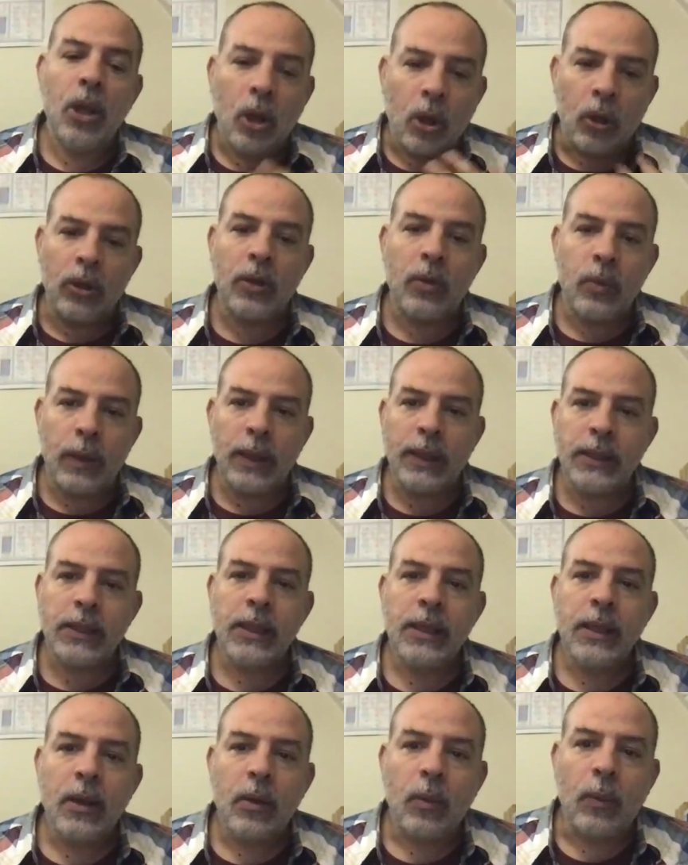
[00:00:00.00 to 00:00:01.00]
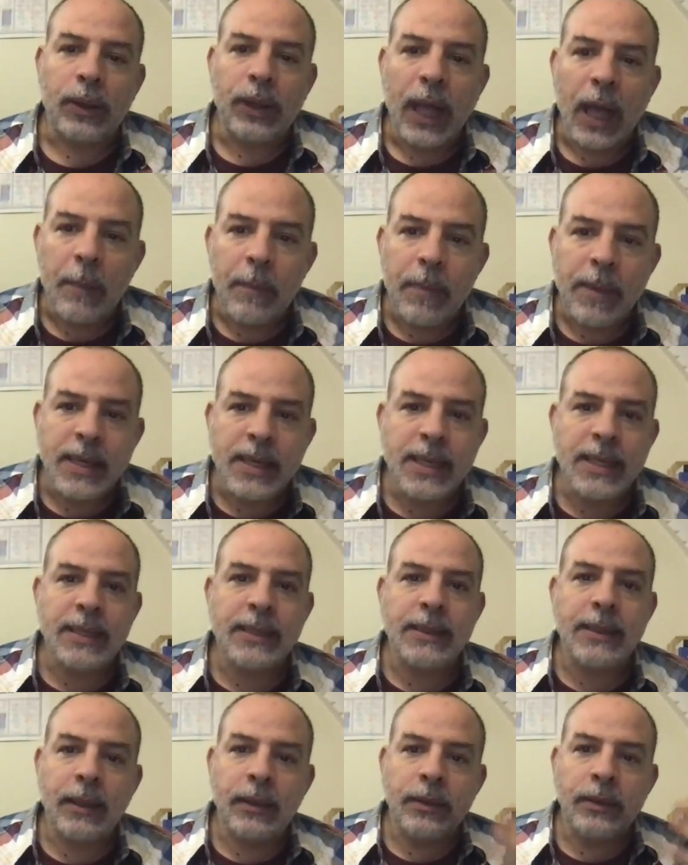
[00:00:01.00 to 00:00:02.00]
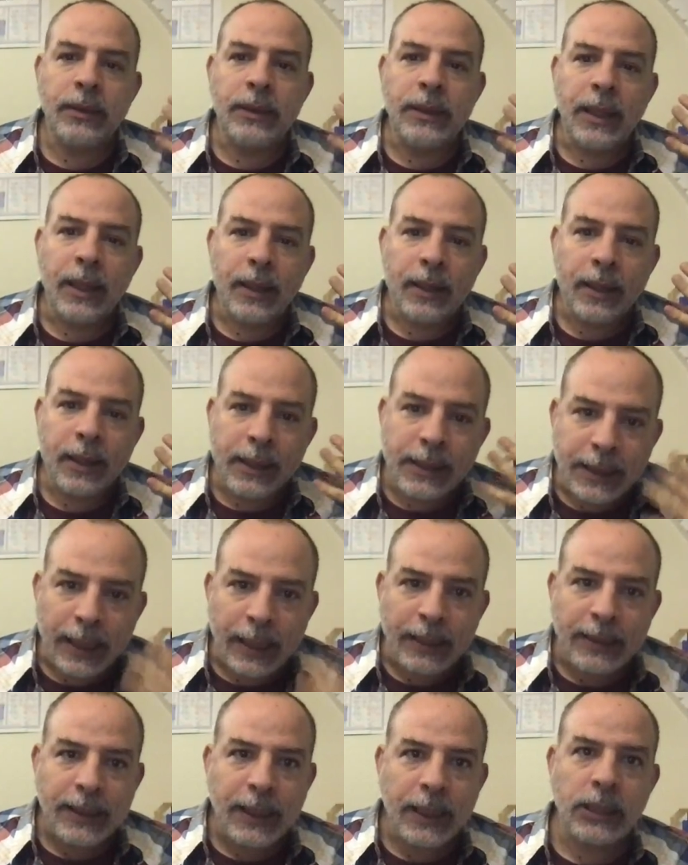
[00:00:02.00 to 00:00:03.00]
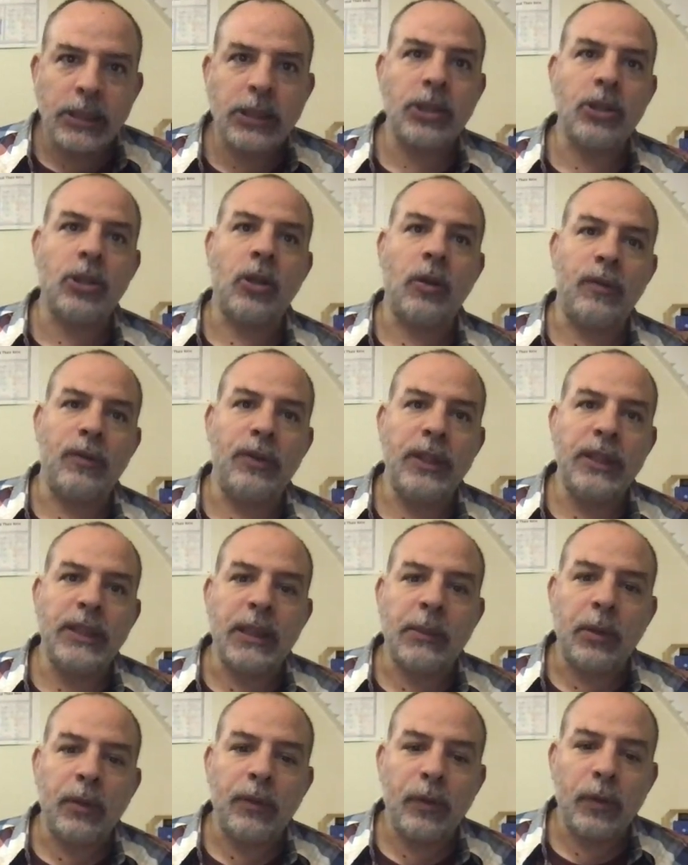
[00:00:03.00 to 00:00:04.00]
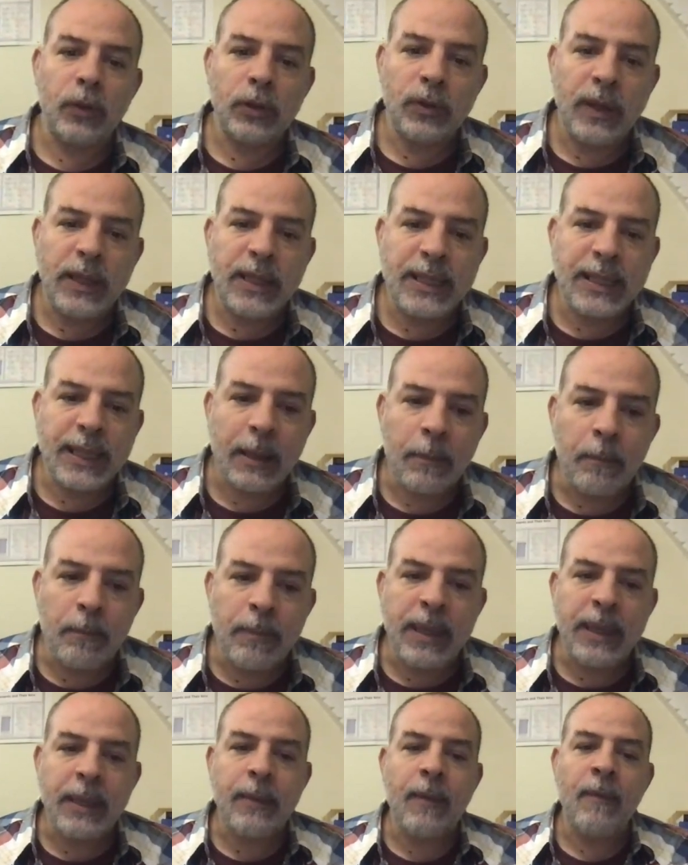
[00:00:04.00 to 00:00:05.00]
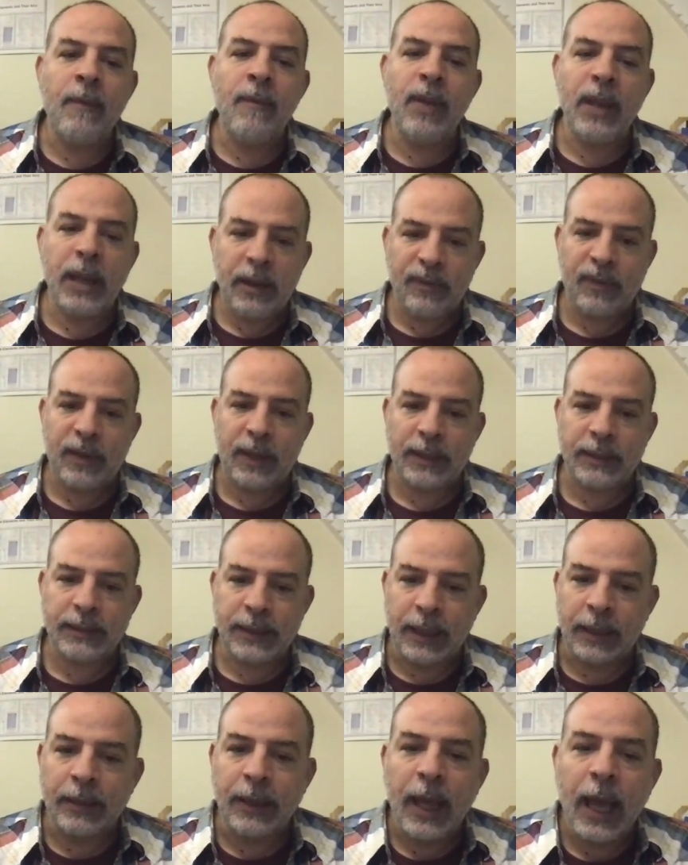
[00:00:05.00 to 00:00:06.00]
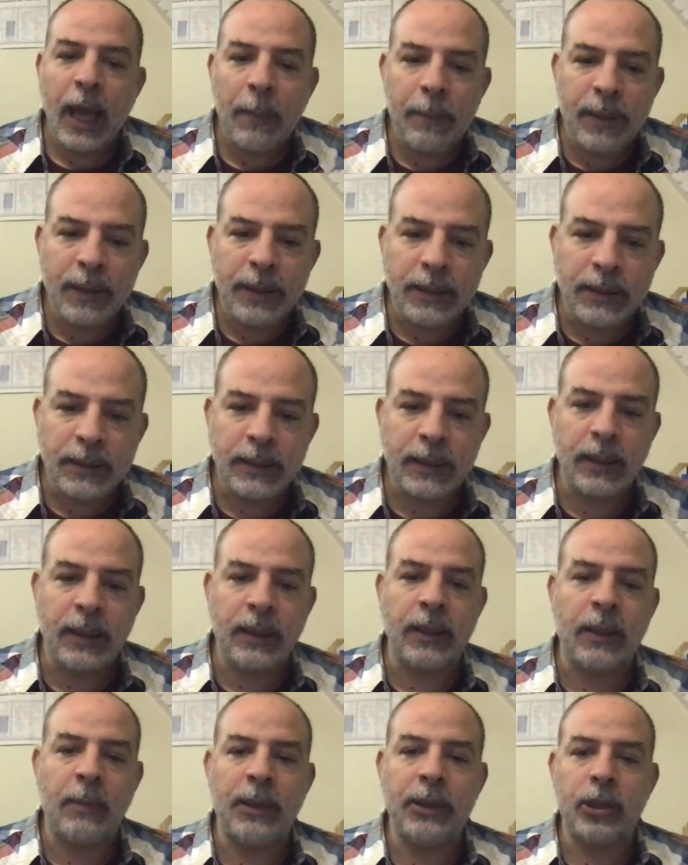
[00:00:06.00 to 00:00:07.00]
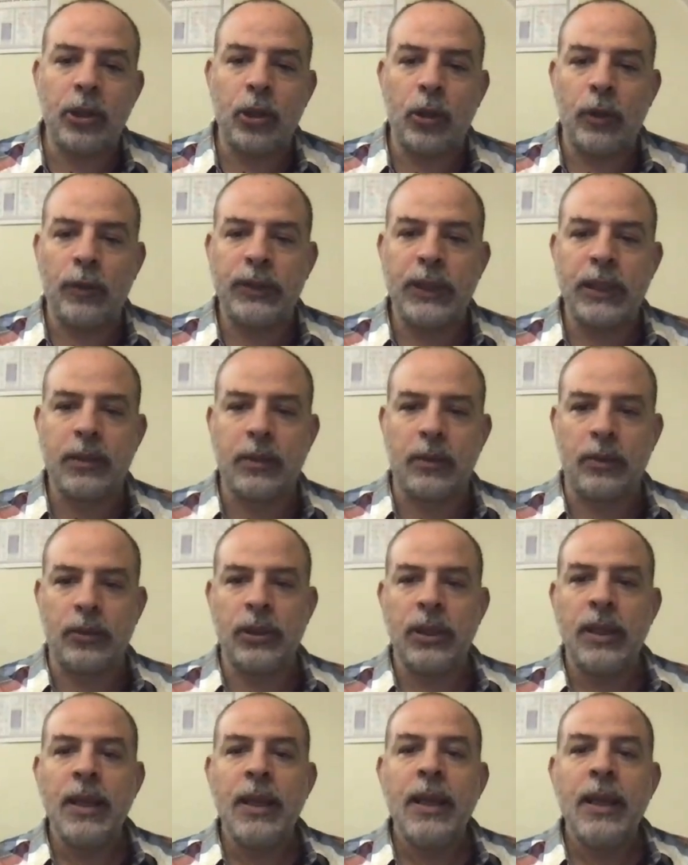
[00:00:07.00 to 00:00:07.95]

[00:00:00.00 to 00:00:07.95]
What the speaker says: Otherwise, what happens is that the crystallization of this amorphous phase can be very fast and happens in a matter of seconds.